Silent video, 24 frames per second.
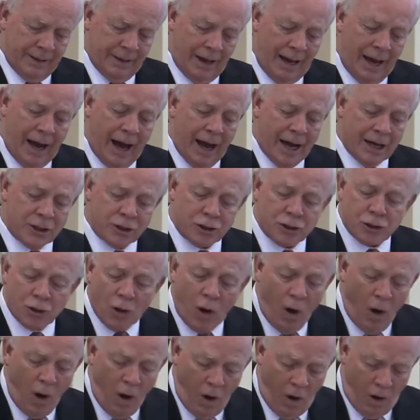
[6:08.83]
I
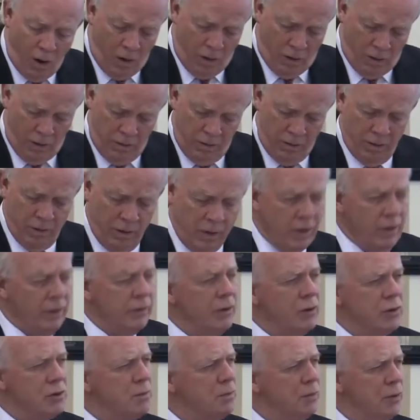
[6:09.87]
saw
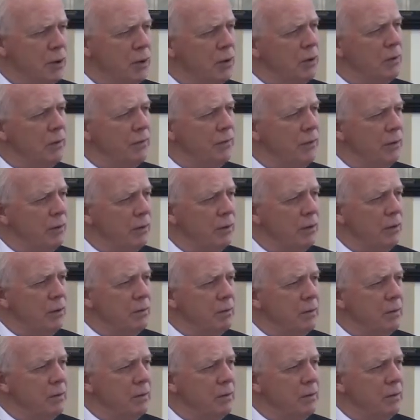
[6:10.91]
those beautiful